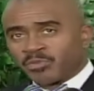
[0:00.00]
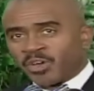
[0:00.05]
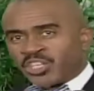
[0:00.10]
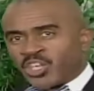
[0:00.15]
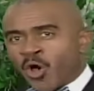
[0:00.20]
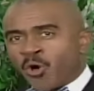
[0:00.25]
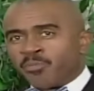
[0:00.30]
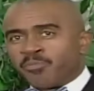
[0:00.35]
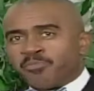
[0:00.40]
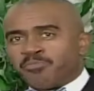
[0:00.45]

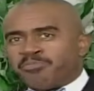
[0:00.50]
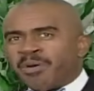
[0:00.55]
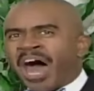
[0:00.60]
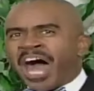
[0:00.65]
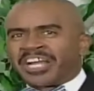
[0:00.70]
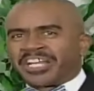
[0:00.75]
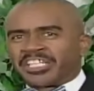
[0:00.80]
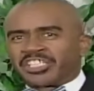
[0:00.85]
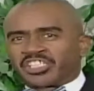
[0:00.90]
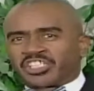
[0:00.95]
When your right.
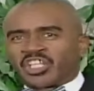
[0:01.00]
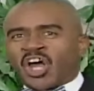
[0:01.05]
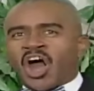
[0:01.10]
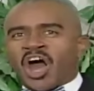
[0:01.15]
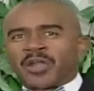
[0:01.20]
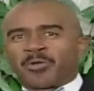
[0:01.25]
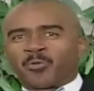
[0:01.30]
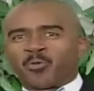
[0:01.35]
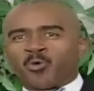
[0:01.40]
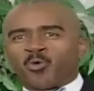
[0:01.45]
body
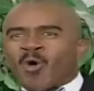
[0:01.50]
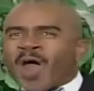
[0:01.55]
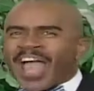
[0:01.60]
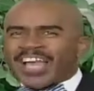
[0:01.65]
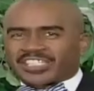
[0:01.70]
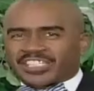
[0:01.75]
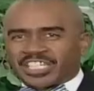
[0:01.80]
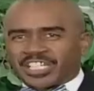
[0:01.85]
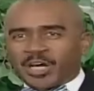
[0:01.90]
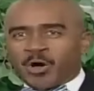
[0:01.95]
start
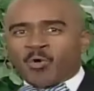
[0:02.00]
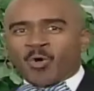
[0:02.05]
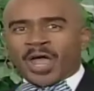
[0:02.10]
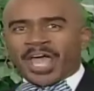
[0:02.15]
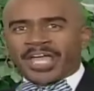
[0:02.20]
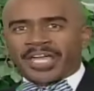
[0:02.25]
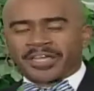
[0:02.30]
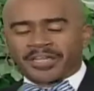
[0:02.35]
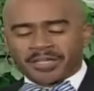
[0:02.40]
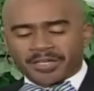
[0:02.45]
waxing
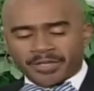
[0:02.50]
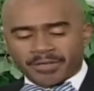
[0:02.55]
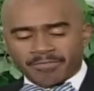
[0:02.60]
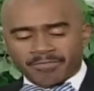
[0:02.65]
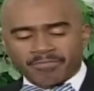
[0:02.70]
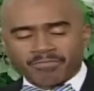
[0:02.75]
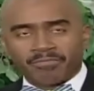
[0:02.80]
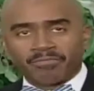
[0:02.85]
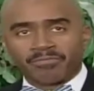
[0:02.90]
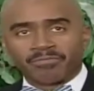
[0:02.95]
away.
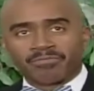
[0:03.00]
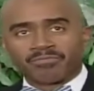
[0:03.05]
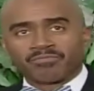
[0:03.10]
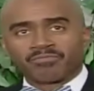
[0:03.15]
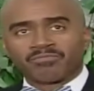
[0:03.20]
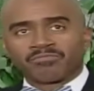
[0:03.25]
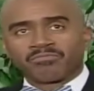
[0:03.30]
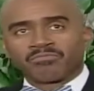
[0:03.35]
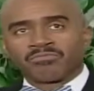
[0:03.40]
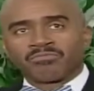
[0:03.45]
Waxing
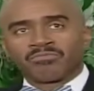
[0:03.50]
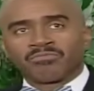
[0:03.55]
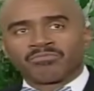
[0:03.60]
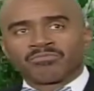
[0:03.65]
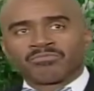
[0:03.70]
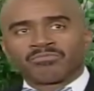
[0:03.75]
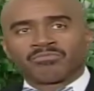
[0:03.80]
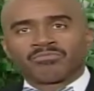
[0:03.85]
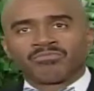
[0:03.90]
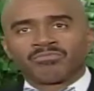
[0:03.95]
away.
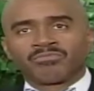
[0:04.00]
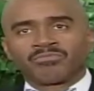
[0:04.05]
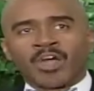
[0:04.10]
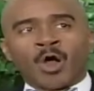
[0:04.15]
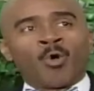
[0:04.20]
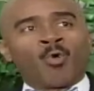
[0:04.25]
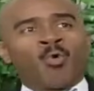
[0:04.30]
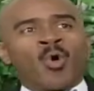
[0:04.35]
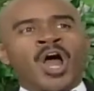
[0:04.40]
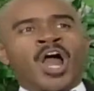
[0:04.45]

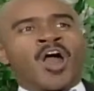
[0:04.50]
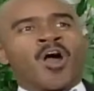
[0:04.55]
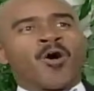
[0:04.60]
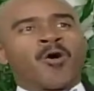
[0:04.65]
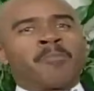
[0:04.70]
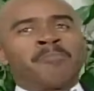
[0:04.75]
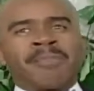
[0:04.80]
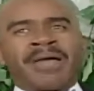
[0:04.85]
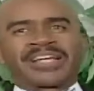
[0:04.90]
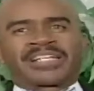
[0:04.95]
The
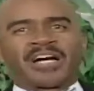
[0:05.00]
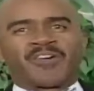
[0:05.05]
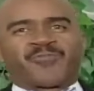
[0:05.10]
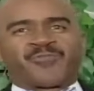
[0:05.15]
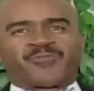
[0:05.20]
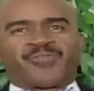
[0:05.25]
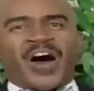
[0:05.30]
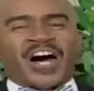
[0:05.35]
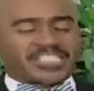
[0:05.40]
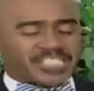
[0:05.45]
world make a
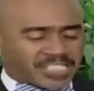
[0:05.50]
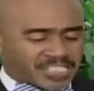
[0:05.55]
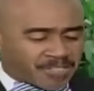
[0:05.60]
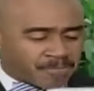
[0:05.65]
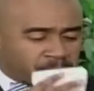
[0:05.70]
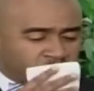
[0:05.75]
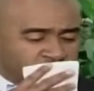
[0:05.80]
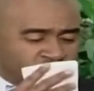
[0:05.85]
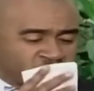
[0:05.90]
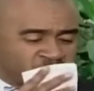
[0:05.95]

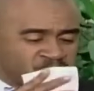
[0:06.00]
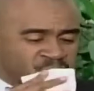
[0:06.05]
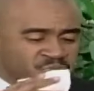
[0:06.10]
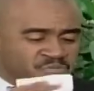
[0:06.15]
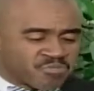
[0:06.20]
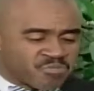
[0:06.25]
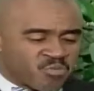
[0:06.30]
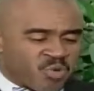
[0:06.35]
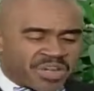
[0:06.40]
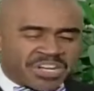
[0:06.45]
fuss
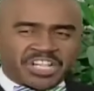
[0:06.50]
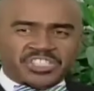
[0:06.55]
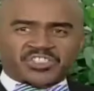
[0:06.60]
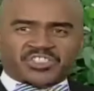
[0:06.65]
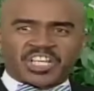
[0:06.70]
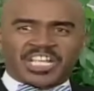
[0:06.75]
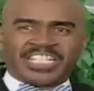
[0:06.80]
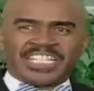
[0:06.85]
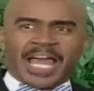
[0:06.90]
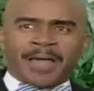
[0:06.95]
when a
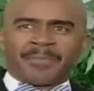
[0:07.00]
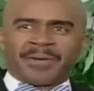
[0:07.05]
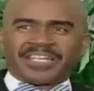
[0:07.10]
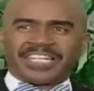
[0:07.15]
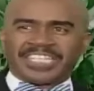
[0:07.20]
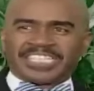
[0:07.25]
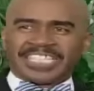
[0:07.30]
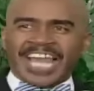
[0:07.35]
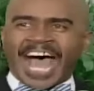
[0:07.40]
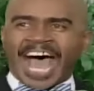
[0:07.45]

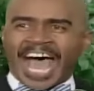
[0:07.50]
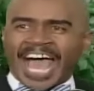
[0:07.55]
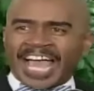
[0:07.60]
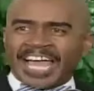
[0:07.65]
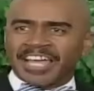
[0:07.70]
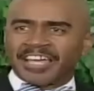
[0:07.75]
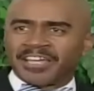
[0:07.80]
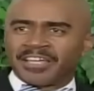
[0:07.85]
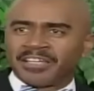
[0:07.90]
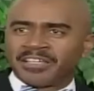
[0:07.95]
celebrity
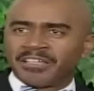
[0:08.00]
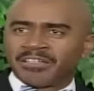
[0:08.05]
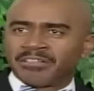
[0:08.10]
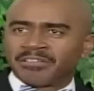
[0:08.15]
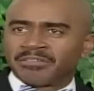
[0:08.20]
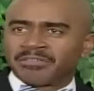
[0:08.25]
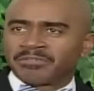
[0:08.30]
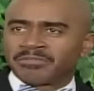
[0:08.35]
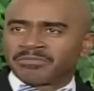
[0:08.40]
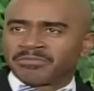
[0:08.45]
died.
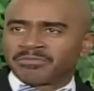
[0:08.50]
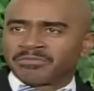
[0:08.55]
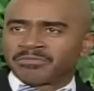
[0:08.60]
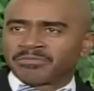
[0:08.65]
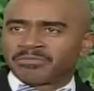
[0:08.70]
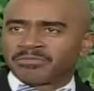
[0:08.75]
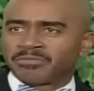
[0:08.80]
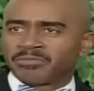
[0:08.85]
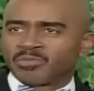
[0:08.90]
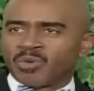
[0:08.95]
Yeah.
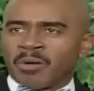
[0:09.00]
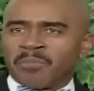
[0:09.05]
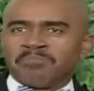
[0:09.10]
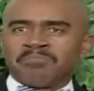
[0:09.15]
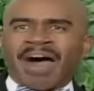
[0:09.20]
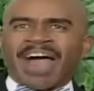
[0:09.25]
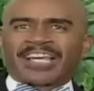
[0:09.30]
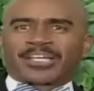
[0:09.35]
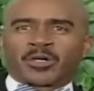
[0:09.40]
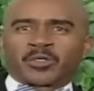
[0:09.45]

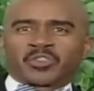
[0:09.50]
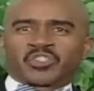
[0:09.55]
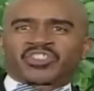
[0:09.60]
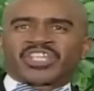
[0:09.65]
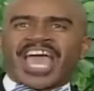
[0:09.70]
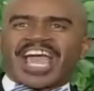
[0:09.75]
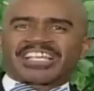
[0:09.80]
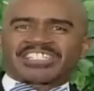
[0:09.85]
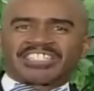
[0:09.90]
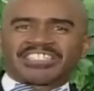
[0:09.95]
When Michael
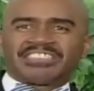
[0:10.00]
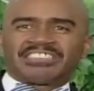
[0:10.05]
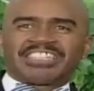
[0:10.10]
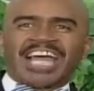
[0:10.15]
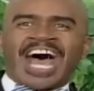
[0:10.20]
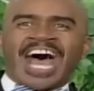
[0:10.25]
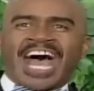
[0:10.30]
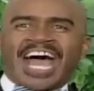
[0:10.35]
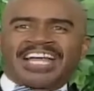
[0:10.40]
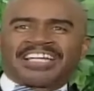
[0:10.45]
Jackson
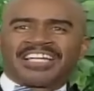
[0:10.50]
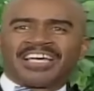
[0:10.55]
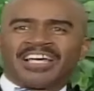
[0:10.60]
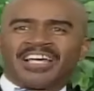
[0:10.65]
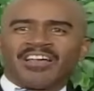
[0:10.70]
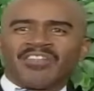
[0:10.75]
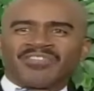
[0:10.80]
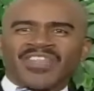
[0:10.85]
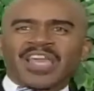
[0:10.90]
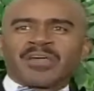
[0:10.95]
died,
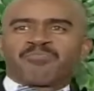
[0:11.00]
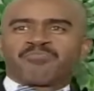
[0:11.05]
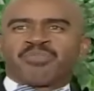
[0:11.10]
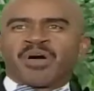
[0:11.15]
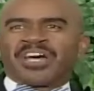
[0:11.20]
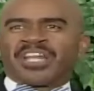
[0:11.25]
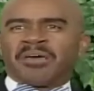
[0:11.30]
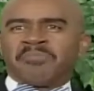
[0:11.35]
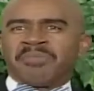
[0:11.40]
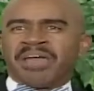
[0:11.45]
they
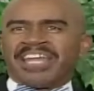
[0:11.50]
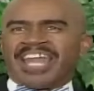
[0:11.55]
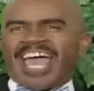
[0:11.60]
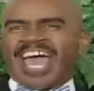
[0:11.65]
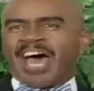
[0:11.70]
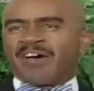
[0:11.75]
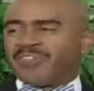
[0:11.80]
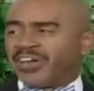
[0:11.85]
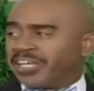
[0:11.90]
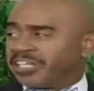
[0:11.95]
put him in
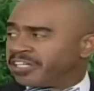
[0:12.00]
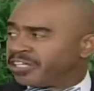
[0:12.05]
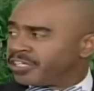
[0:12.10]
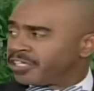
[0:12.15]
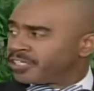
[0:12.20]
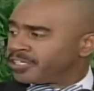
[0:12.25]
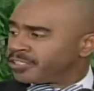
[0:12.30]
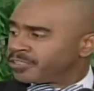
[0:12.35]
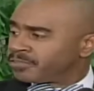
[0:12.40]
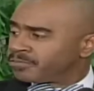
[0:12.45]
heaven.
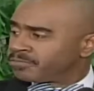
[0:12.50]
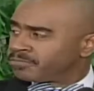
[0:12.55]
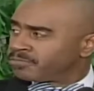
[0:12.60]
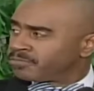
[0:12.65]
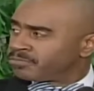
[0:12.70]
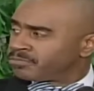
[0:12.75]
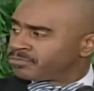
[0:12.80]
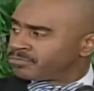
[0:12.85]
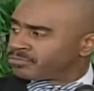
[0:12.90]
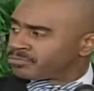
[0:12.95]
Yes,
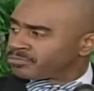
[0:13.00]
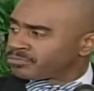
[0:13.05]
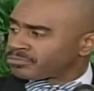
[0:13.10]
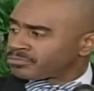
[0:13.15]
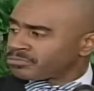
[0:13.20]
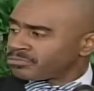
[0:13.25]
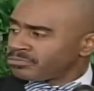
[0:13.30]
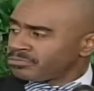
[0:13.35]
they did.